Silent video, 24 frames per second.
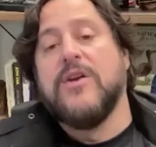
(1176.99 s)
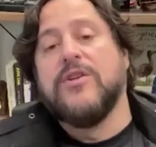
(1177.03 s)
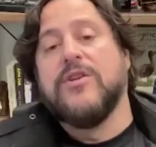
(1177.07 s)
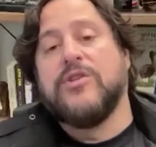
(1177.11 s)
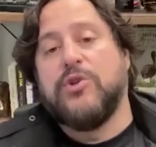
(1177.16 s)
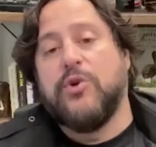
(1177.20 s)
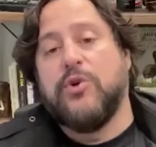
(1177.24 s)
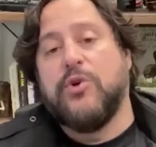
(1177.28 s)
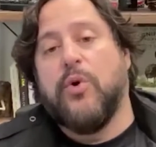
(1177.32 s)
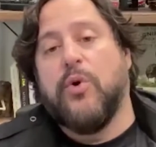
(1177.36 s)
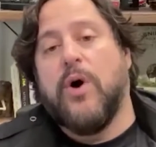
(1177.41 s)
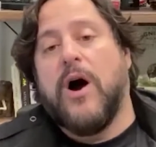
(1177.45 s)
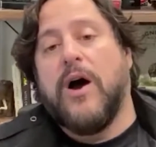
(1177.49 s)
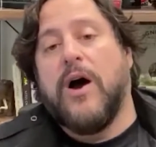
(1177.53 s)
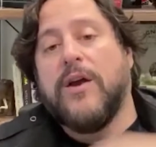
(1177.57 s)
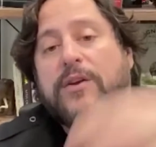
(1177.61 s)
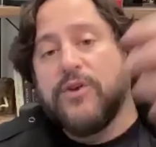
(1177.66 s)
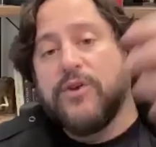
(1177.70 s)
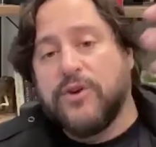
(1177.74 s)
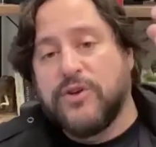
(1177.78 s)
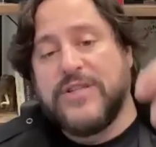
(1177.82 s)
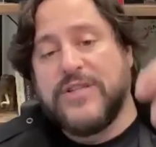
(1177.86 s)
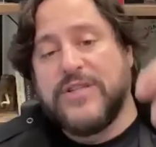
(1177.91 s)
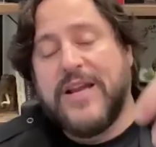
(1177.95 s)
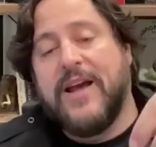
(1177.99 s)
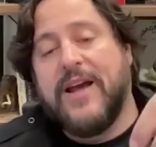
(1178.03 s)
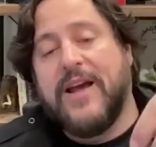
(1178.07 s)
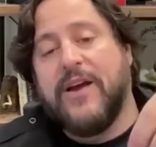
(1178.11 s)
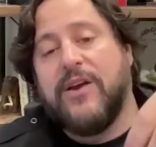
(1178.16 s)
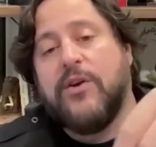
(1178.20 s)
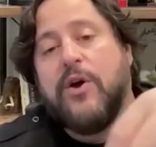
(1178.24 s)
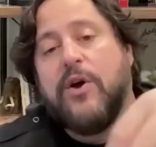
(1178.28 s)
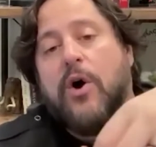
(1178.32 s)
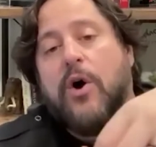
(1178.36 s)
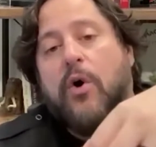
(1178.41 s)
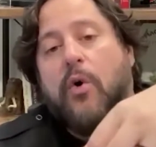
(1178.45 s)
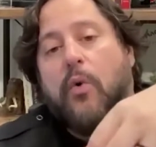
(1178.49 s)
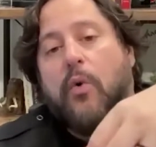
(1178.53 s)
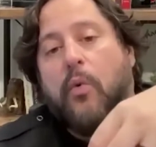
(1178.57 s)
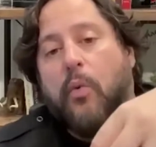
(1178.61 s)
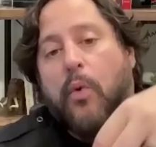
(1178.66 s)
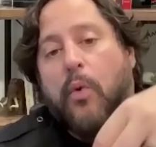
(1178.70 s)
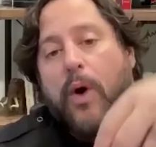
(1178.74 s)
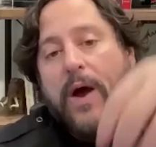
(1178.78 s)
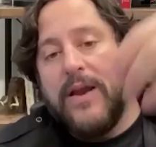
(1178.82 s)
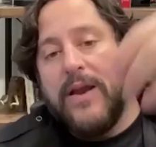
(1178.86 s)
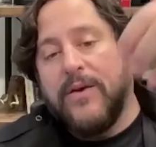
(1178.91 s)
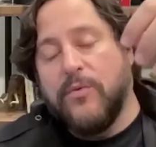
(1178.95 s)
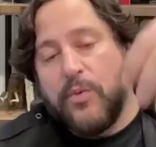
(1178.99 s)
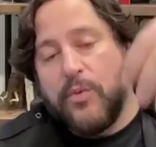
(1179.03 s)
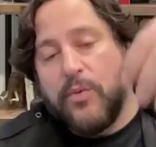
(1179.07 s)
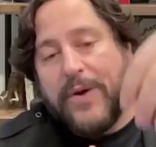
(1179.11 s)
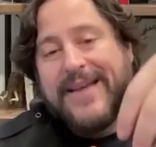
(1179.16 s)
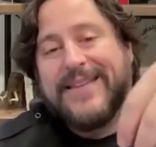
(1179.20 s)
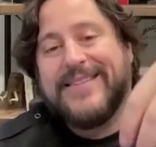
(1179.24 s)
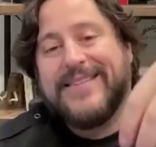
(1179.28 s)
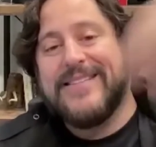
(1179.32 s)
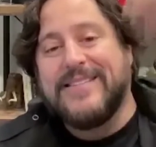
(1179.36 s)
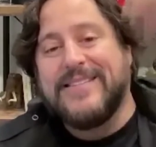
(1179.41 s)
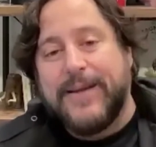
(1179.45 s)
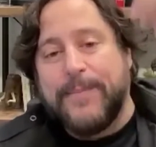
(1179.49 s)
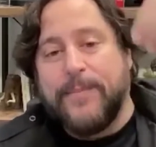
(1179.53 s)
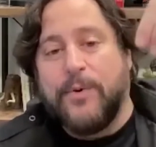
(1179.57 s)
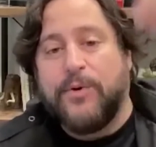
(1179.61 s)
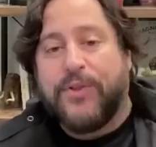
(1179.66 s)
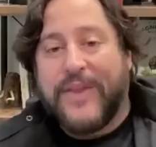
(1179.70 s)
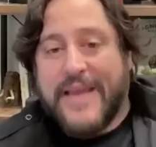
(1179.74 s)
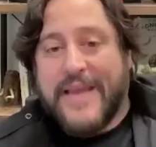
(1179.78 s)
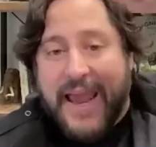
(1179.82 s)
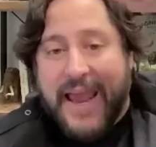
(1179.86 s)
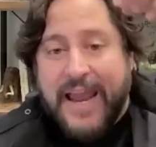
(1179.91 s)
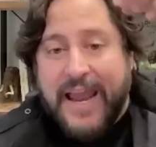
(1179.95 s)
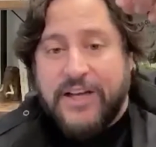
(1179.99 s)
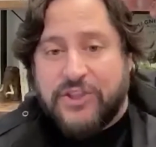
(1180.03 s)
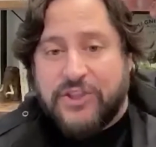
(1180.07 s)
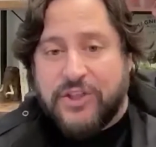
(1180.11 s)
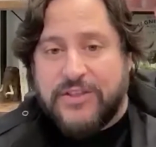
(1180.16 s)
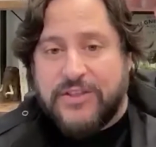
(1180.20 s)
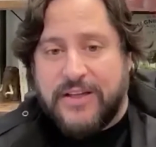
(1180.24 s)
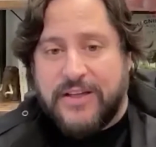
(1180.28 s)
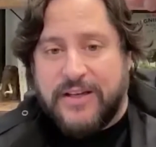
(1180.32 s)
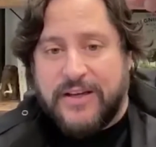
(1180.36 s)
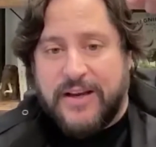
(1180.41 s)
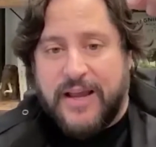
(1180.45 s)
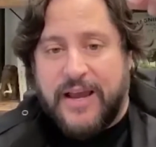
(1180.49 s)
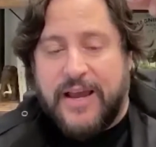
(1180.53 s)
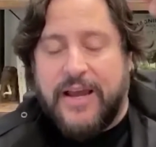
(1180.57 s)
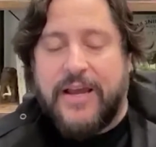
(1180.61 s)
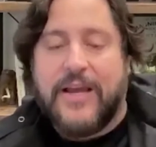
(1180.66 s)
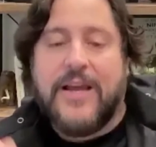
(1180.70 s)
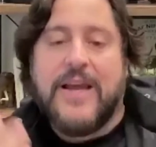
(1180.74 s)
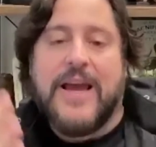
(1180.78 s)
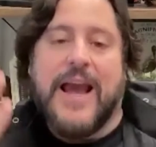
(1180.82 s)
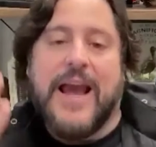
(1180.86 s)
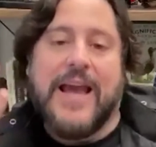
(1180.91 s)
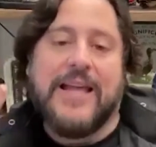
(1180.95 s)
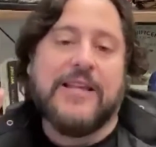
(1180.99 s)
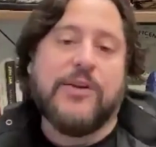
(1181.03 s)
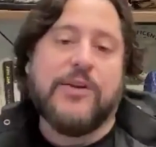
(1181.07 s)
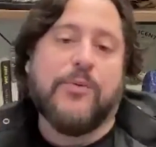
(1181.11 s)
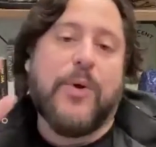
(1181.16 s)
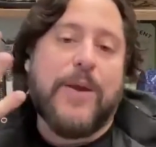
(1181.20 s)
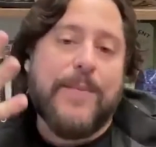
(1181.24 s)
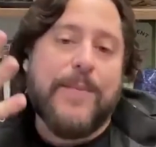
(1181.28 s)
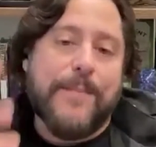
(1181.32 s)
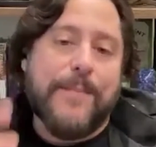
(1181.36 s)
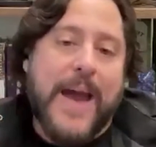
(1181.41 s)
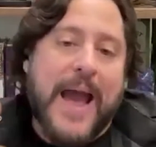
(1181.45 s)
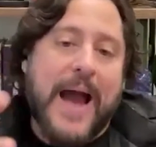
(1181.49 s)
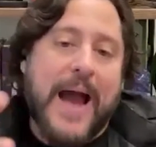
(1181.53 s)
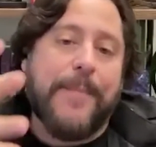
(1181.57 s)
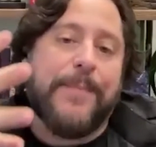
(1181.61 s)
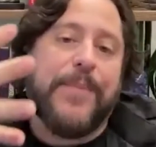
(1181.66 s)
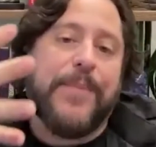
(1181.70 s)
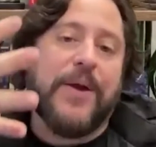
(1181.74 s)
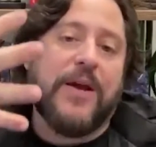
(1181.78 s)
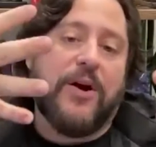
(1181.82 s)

to understand and reassemble the ancient DNA. And then we map it